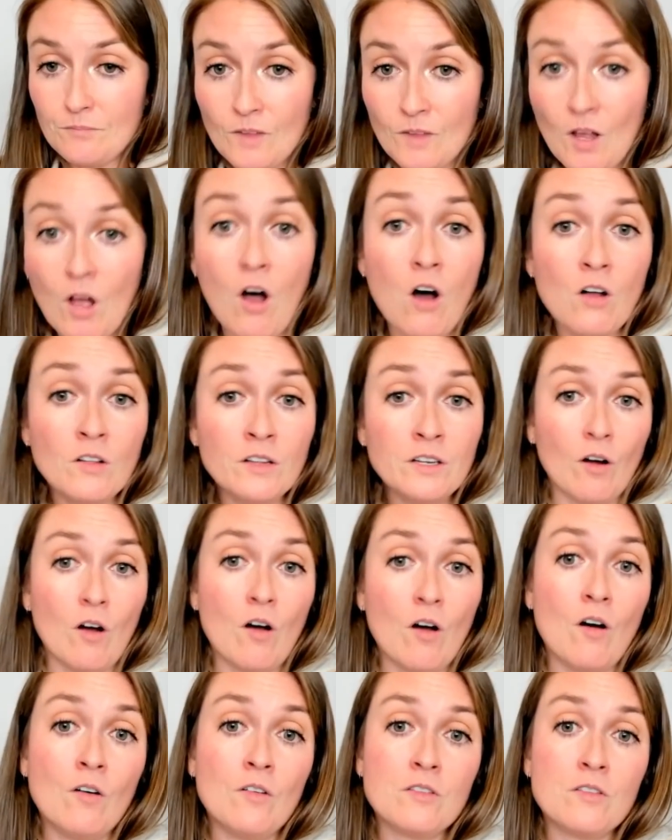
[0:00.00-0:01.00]
all in
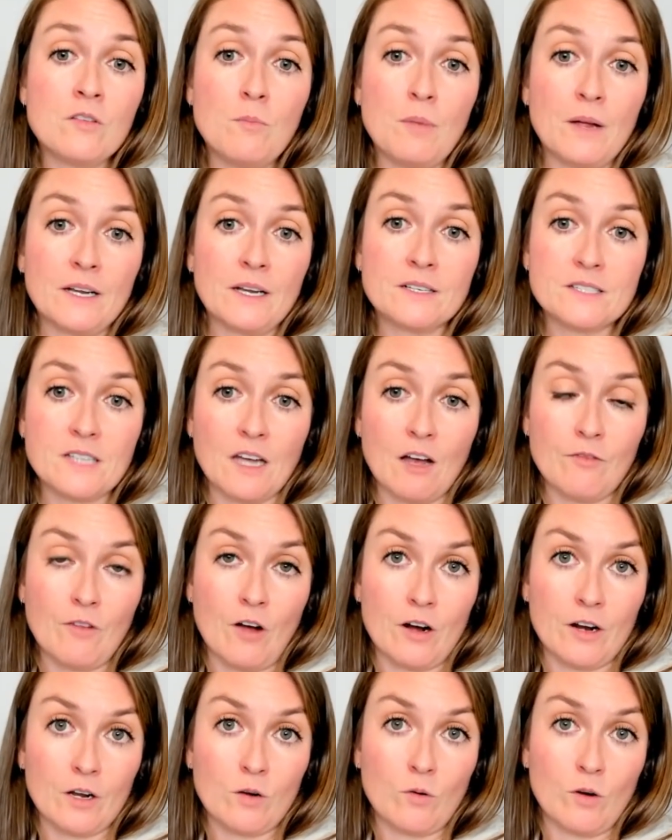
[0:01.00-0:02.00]
all, the big
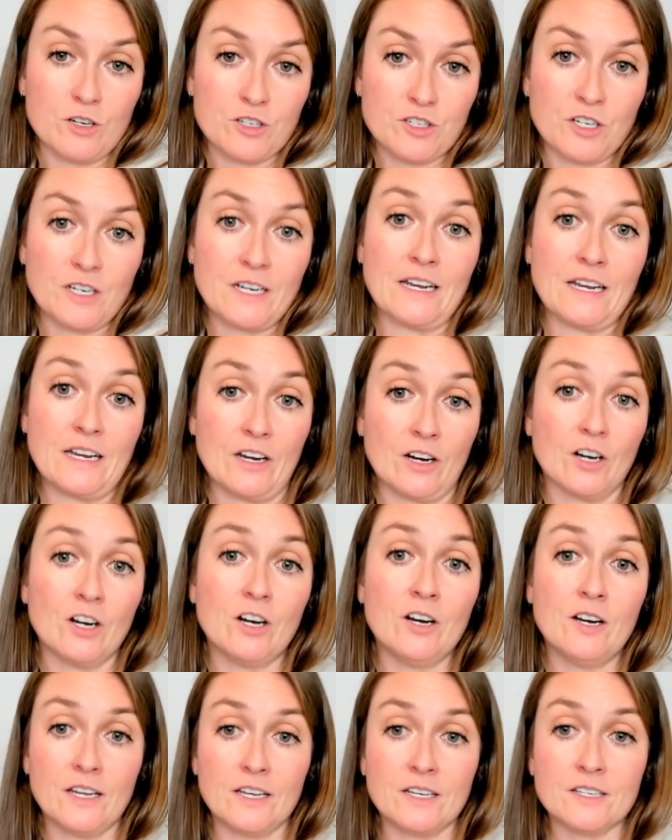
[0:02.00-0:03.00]
self-audit question
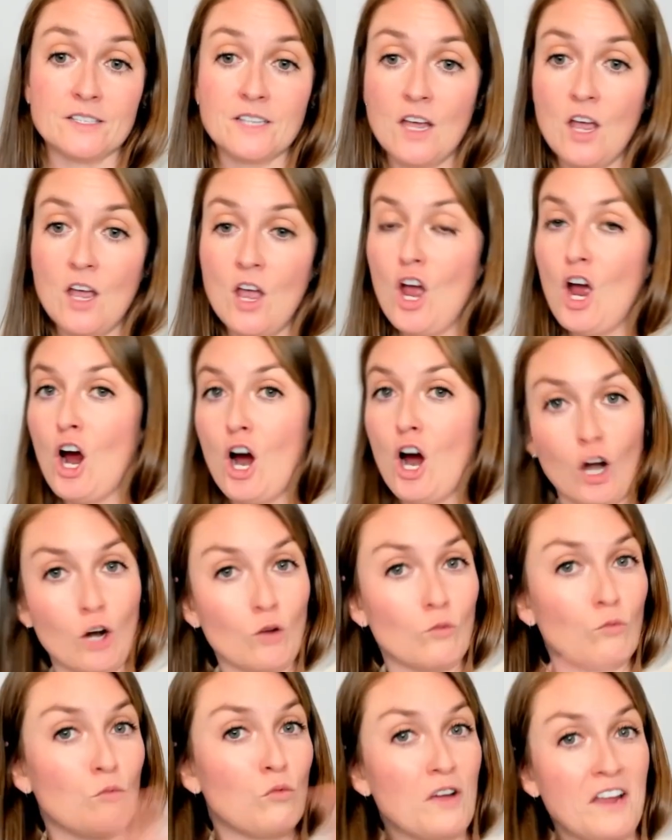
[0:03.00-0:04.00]
here is,
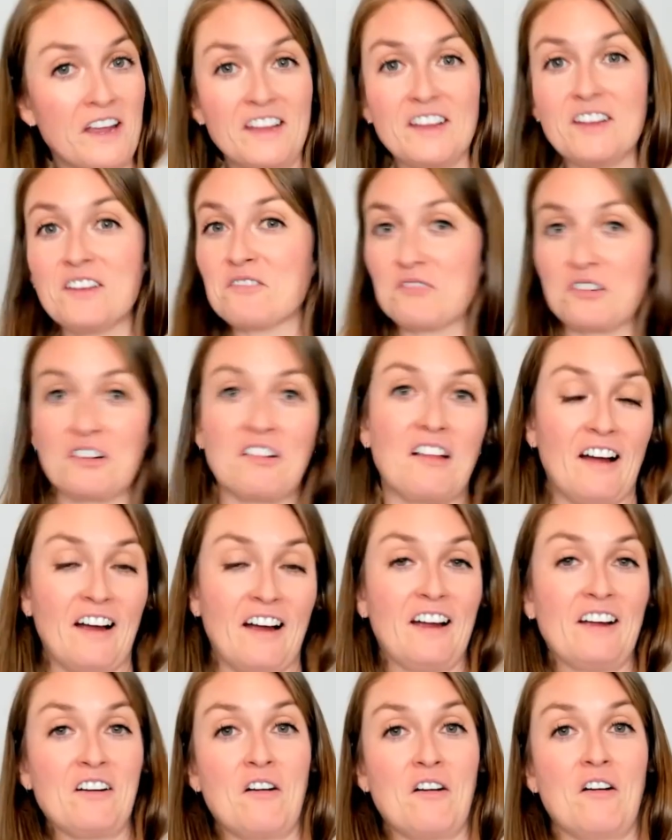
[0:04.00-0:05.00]
are we
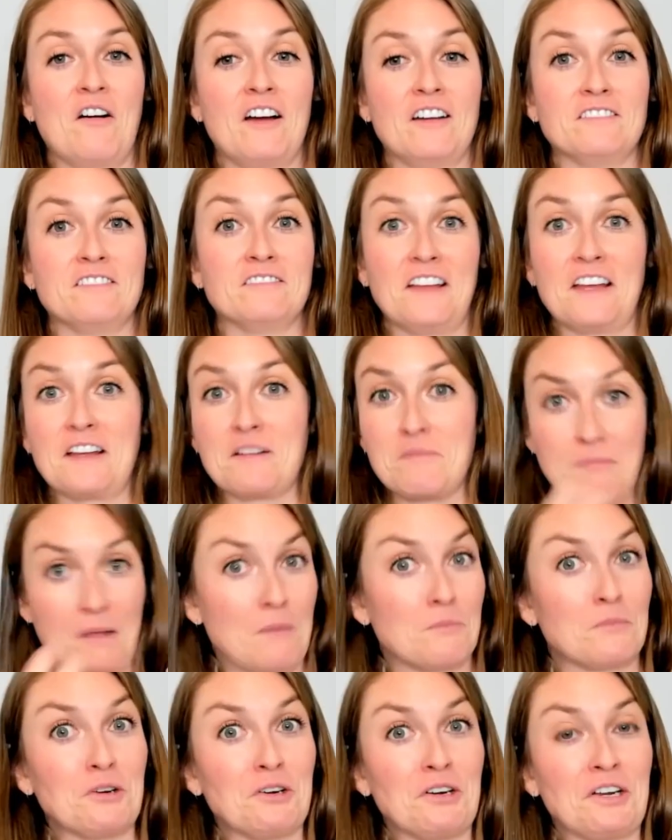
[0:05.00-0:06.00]
relying on like
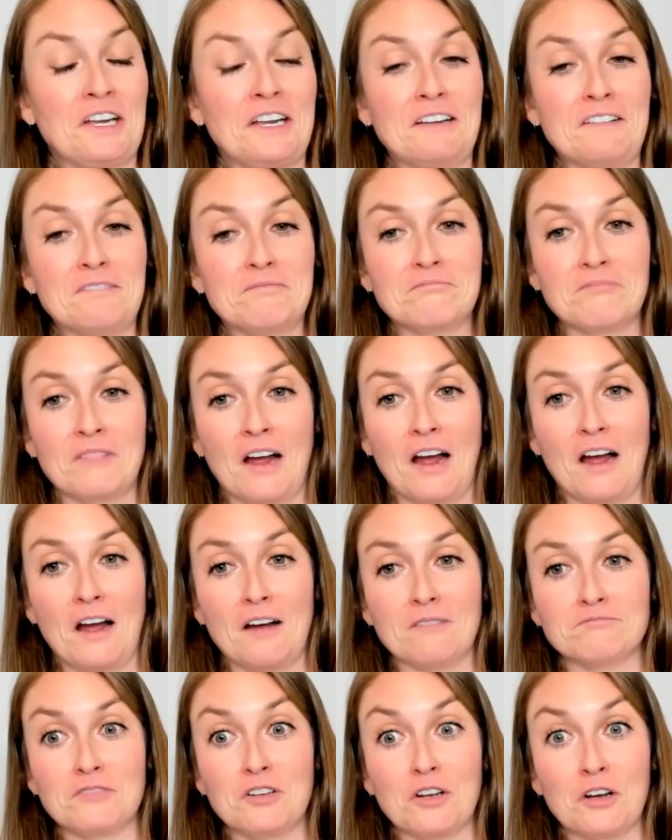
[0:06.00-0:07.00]
memory,
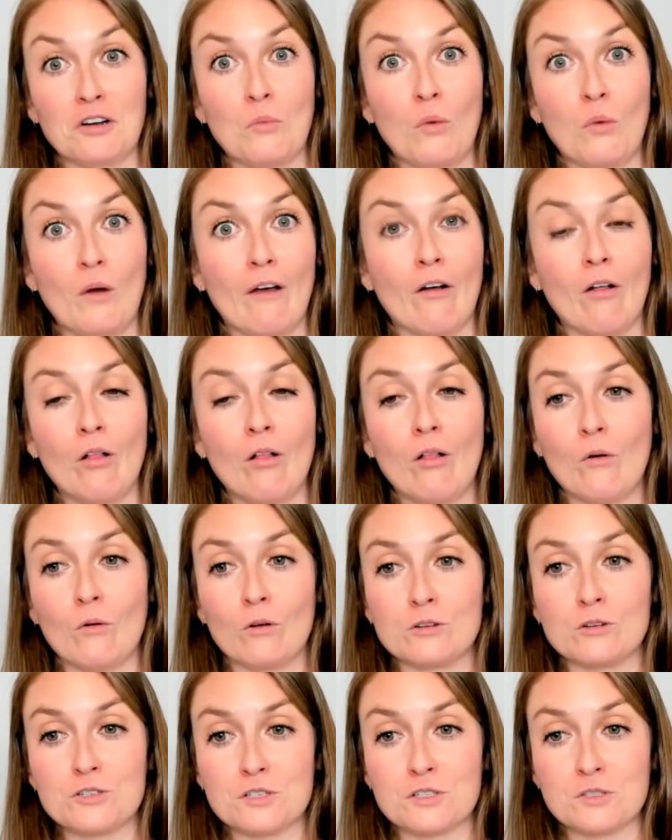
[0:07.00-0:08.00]
goodwill,
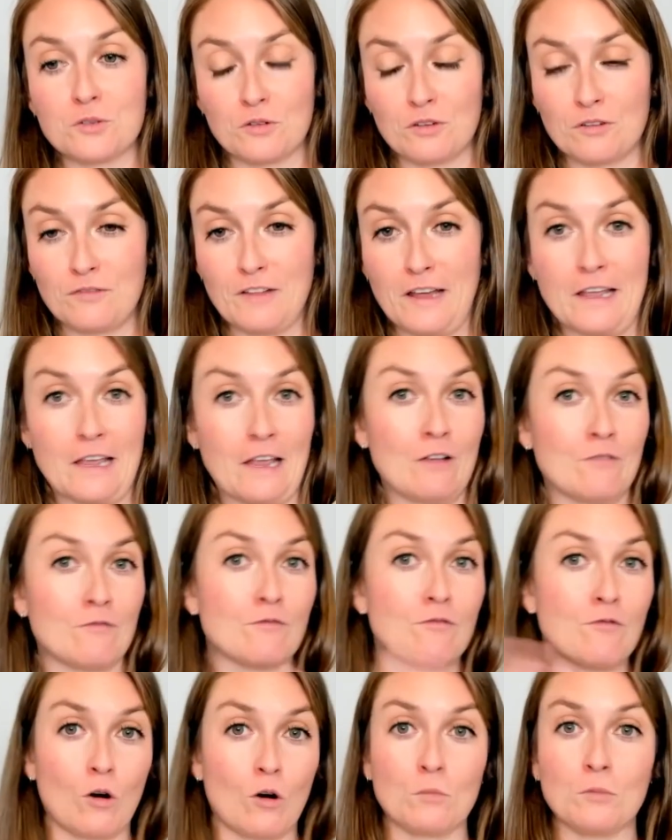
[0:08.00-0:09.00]
or just sort of like
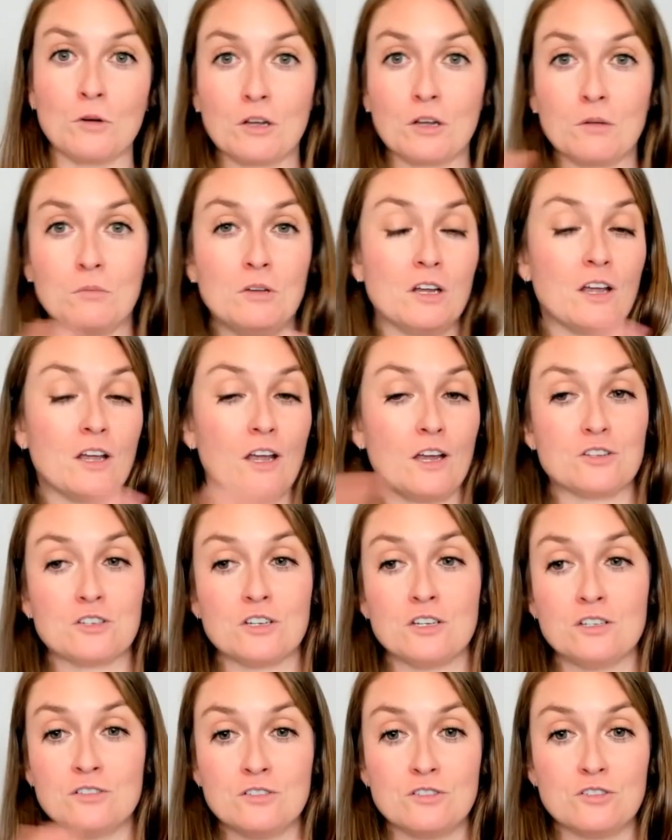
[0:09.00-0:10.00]
informal
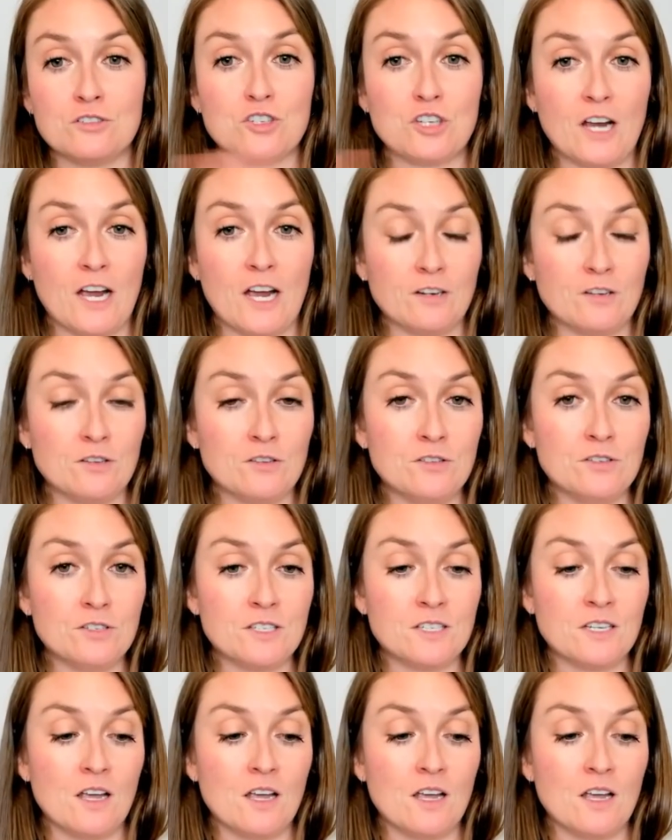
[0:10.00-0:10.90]
communication channels